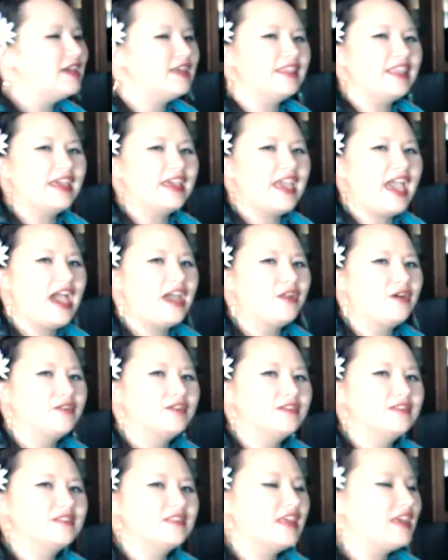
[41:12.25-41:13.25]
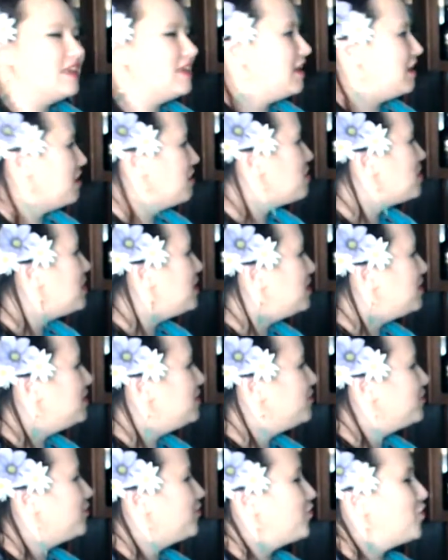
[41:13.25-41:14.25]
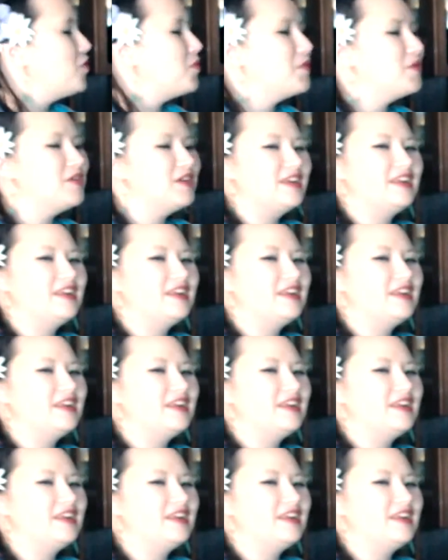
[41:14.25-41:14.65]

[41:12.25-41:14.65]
and like had all this like caramel forward,